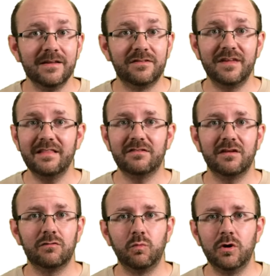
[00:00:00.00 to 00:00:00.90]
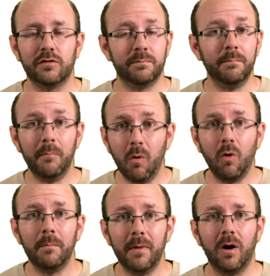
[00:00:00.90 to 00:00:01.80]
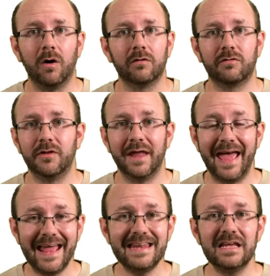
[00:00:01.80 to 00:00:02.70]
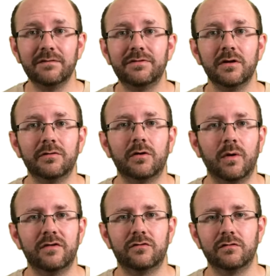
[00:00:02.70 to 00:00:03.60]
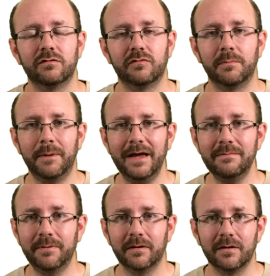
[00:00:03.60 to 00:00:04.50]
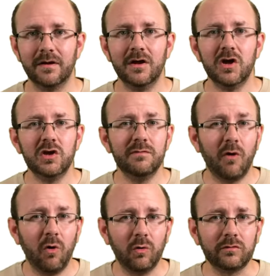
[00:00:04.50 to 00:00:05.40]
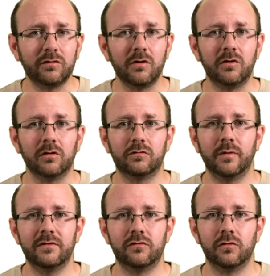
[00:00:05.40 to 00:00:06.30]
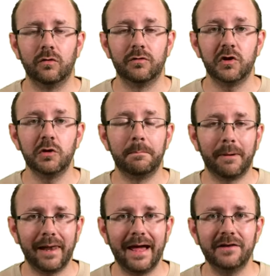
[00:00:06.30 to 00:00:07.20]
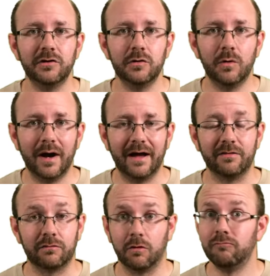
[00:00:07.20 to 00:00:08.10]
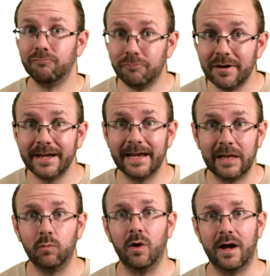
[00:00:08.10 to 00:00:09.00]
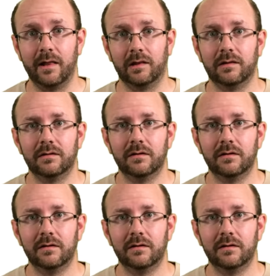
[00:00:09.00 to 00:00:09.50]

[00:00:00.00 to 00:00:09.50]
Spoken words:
Since it's worth more marks than any of the other questions of the paper, you've also got to ensure that you plan your answer really well.